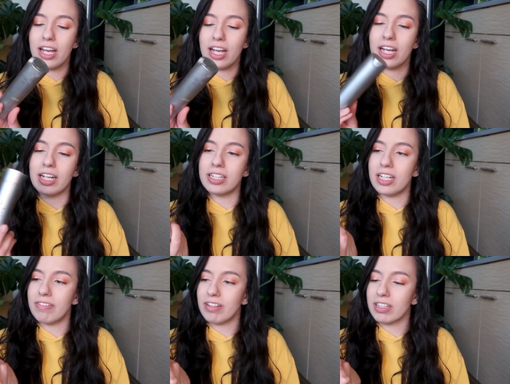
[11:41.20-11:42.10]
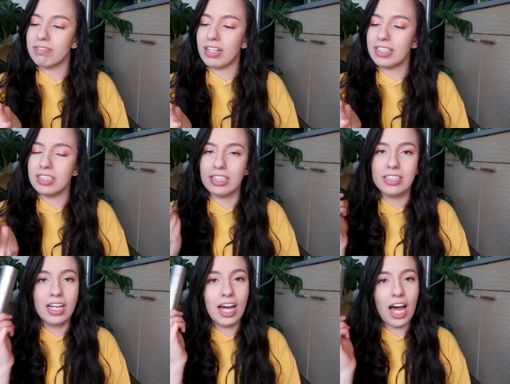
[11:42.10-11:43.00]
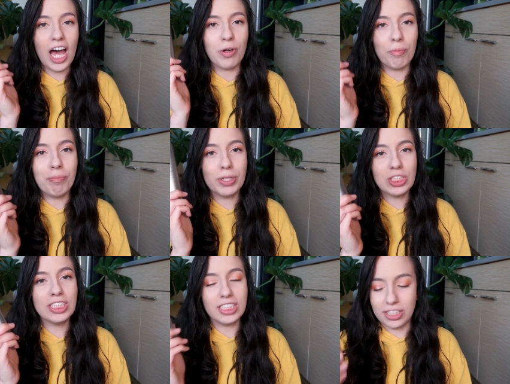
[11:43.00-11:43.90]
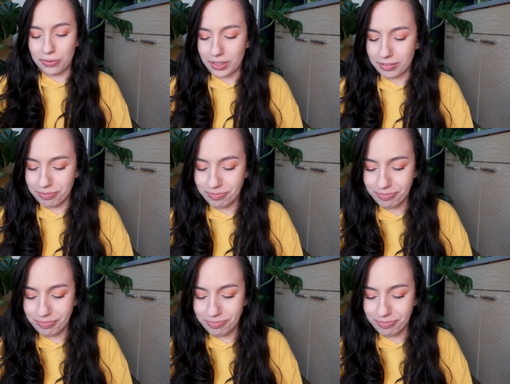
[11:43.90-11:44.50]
And if I can find it, I will purchase another one.